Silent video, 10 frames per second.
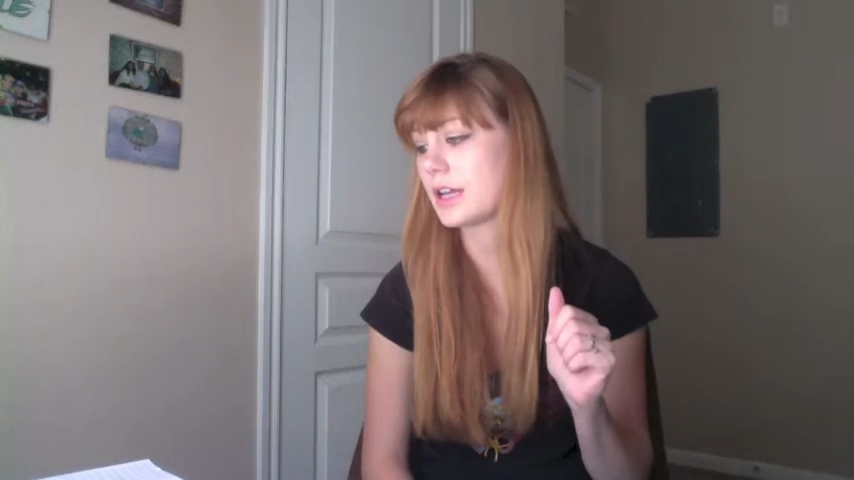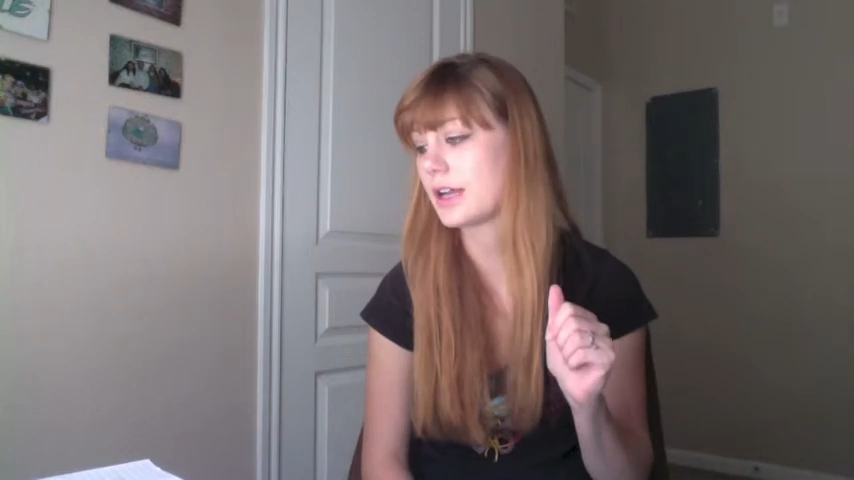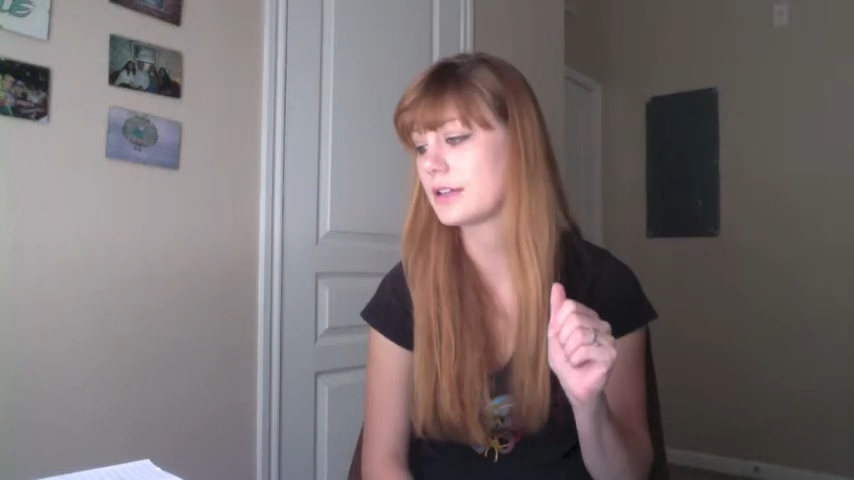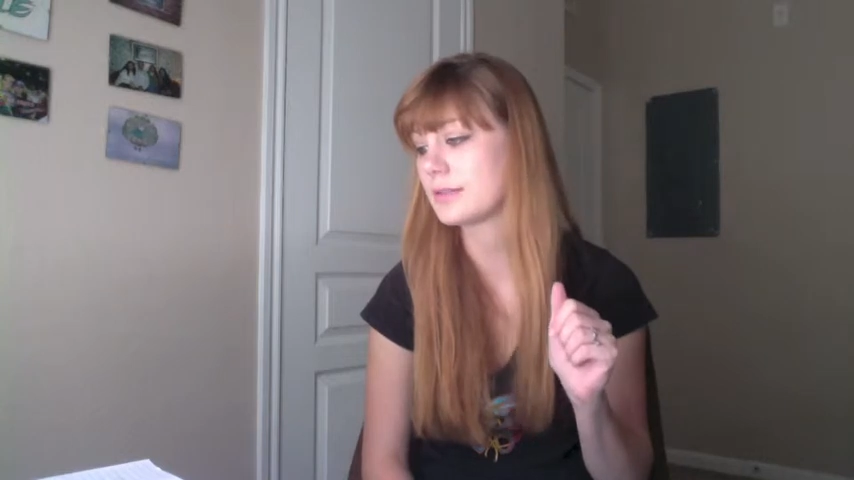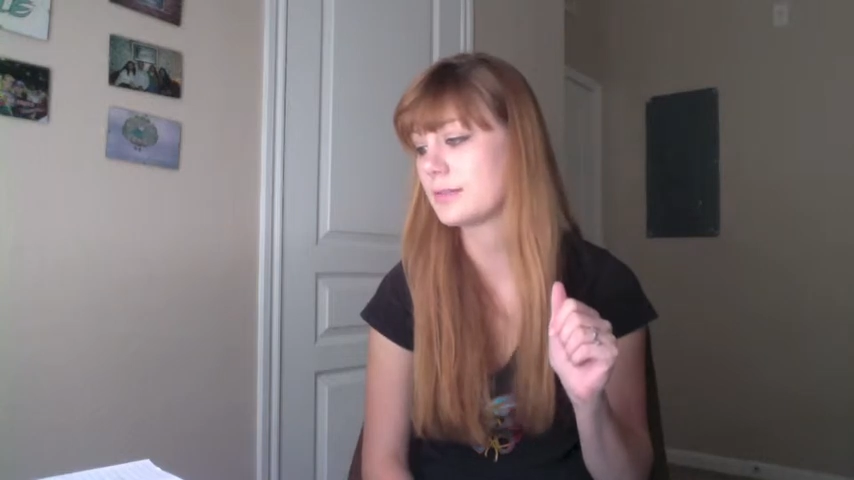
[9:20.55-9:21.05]

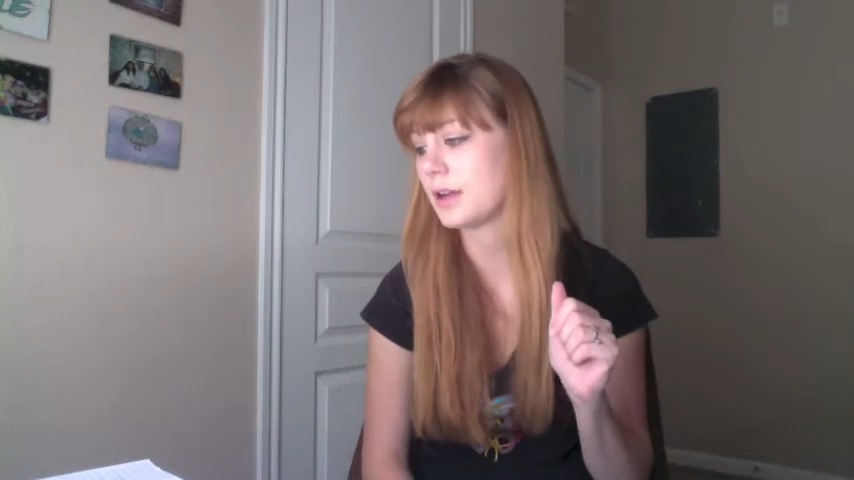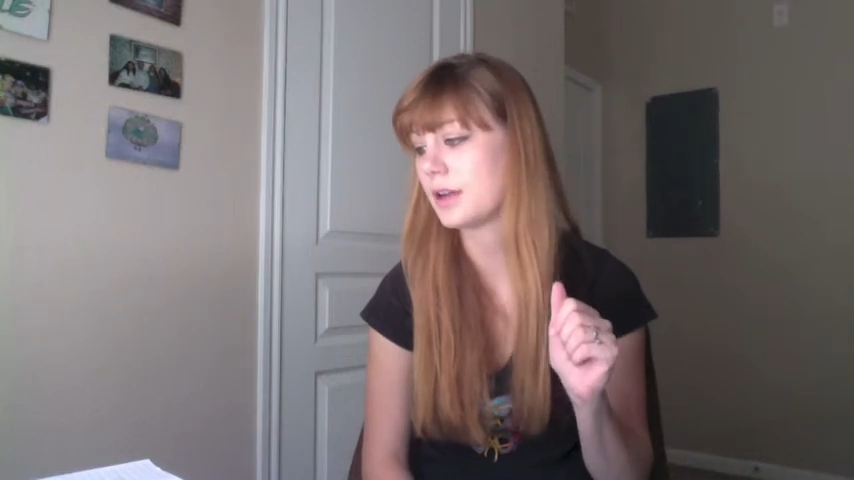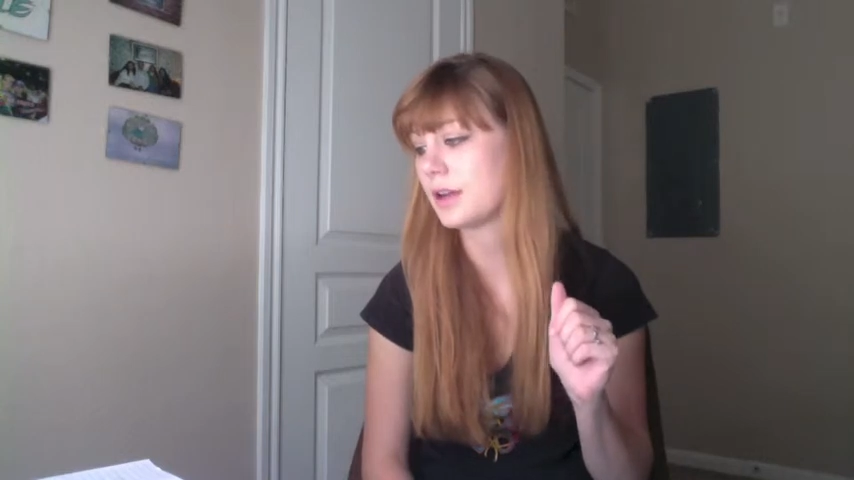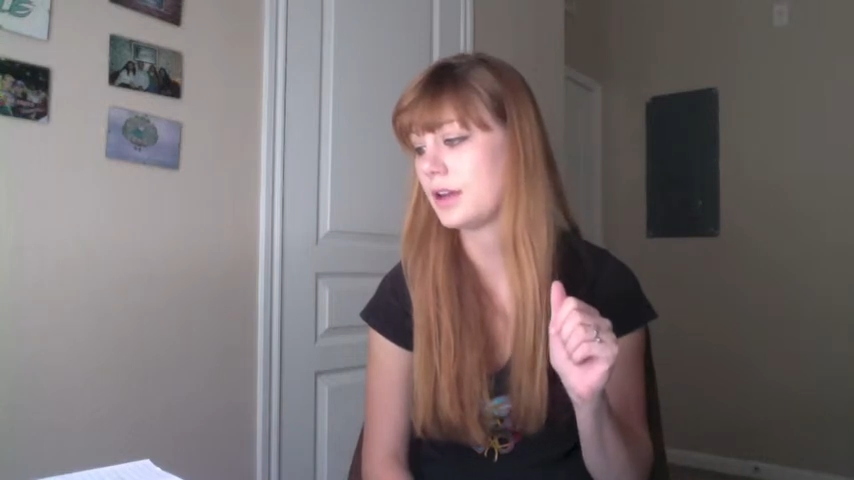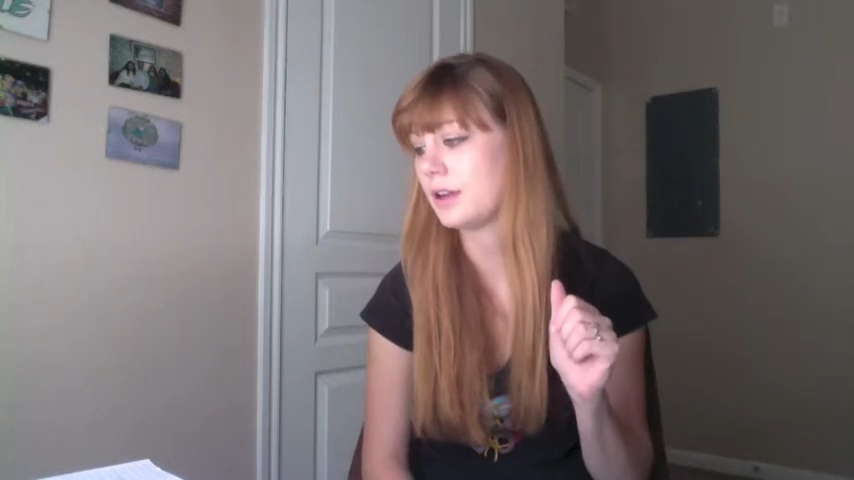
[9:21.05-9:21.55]
as
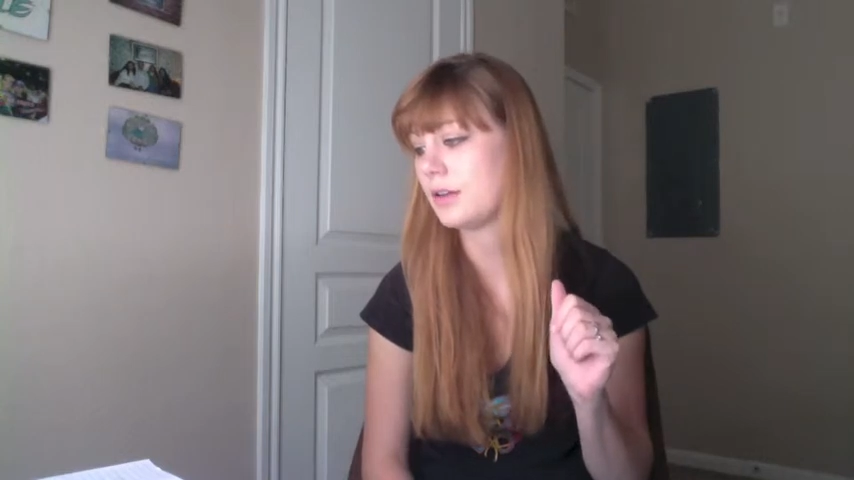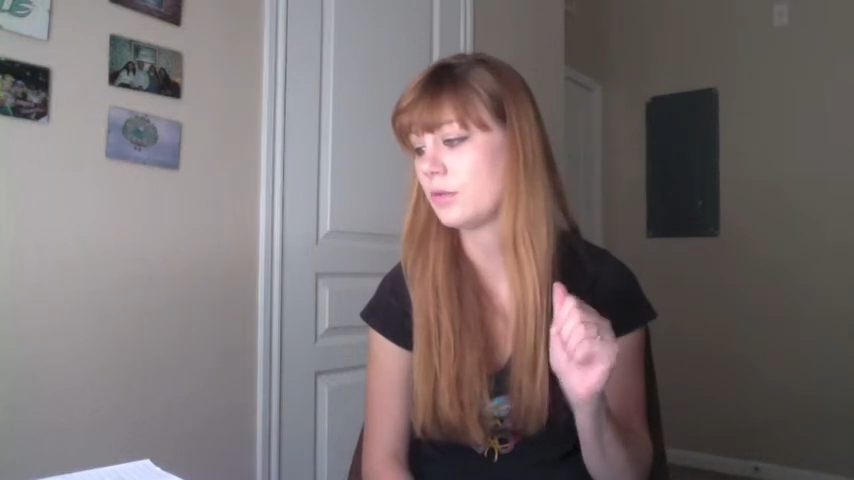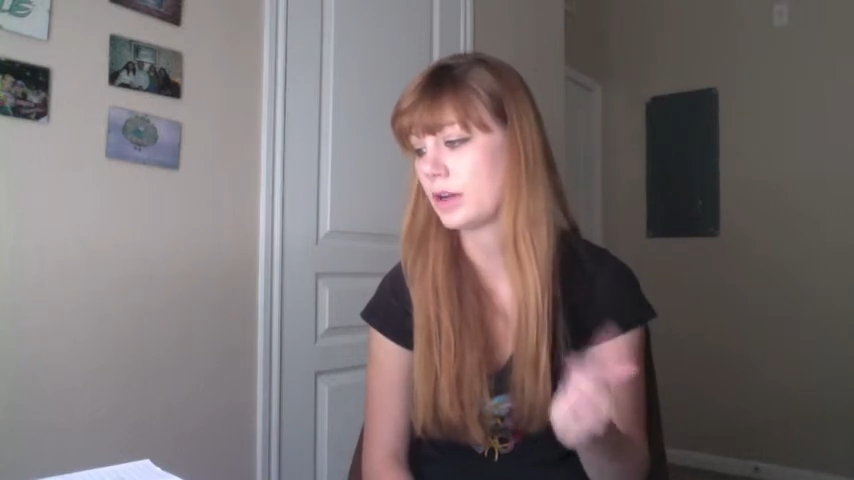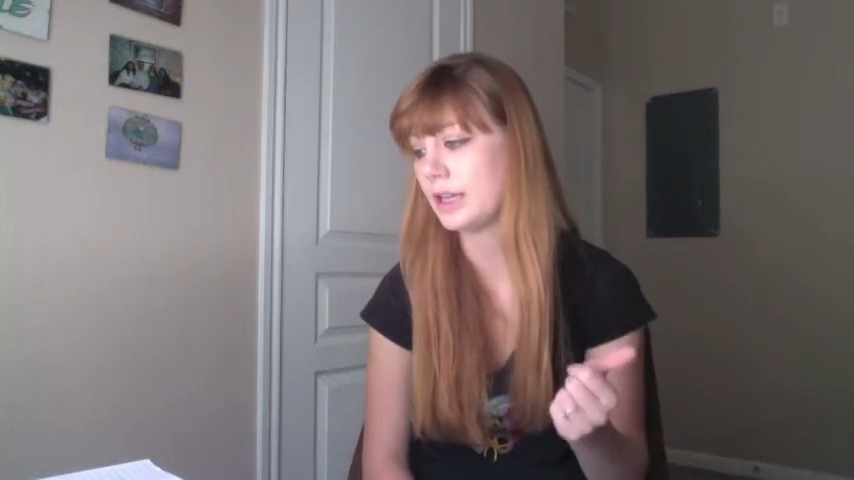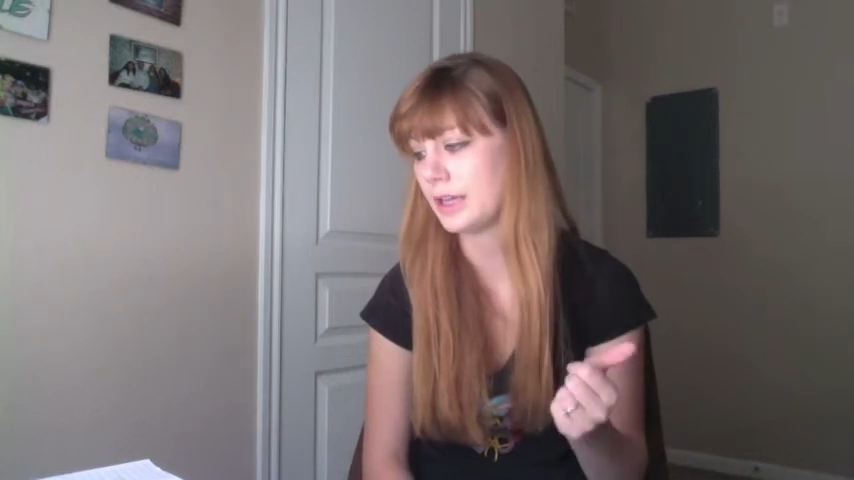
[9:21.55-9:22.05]
my
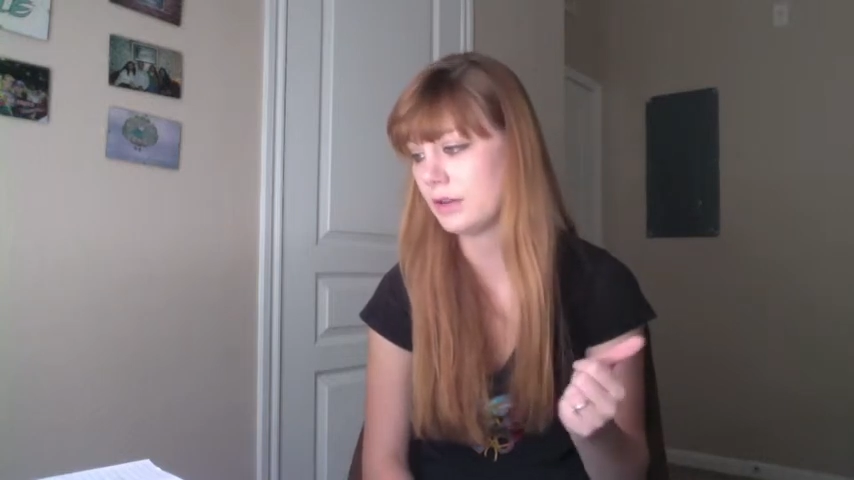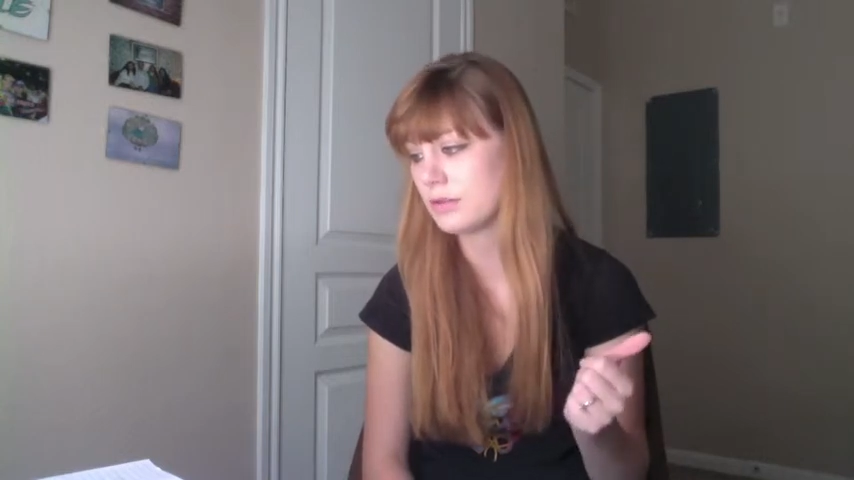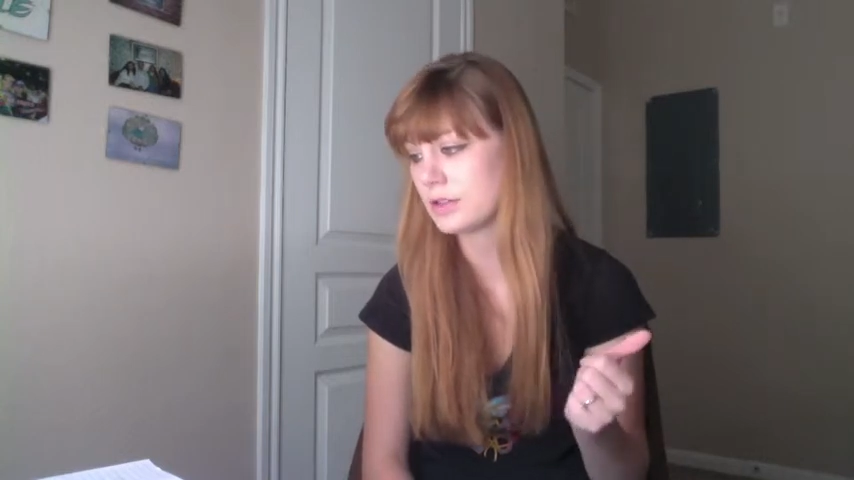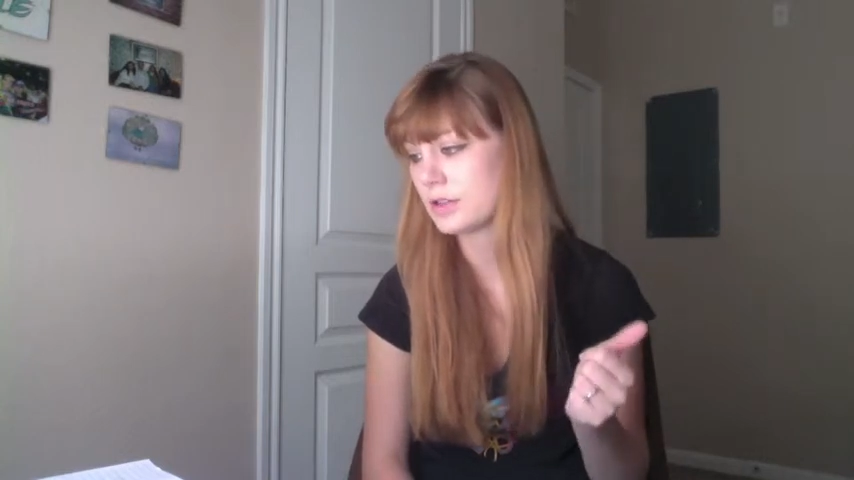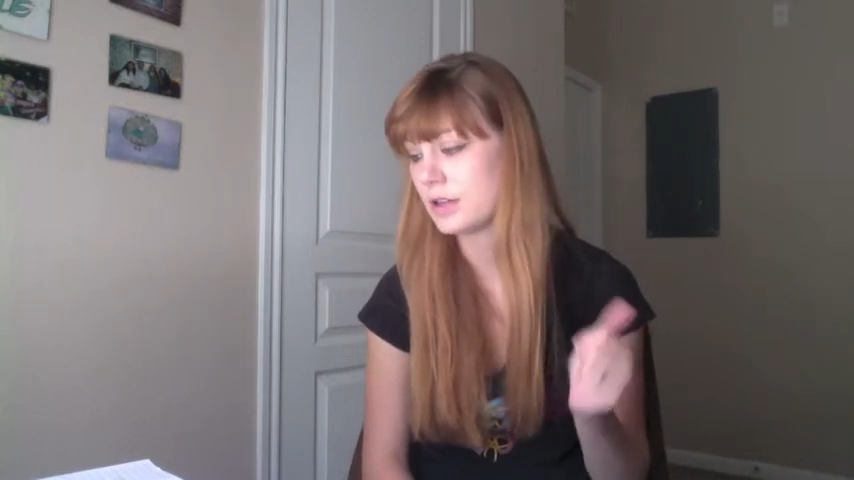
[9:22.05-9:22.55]
working out.